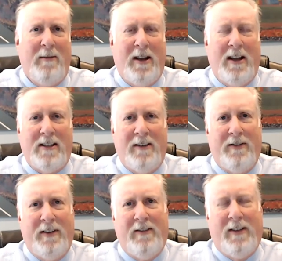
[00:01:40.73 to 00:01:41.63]
Because if
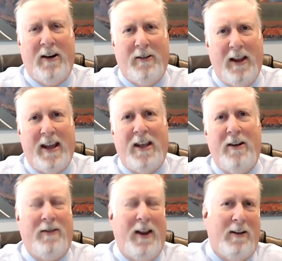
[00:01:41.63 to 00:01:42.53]
they don't like
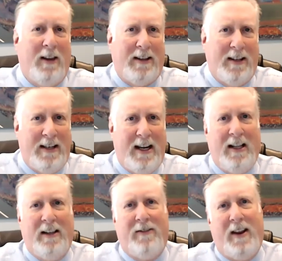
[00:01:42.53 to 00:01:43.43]
you, if they don't like the
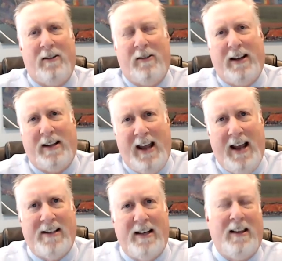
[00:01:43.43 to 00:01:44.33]
deal, if they don't like the
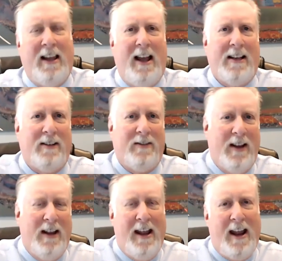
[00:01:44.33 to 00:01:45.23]
asset class, if
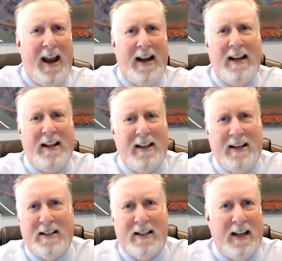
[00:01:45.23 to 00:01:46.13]
any of
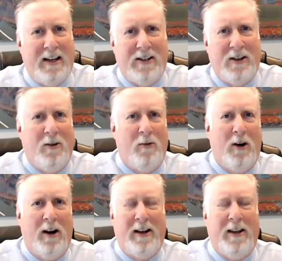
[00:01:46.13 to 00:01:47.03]
these things don't
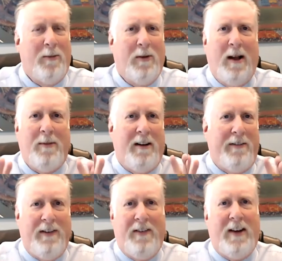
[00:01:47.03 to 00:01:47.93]
work, and there probably are
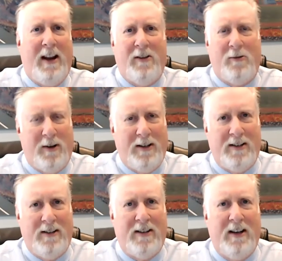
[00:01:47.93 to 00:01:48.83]
50 other
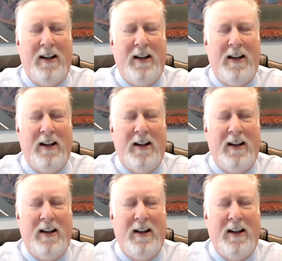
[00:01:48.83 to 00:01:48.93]
reasons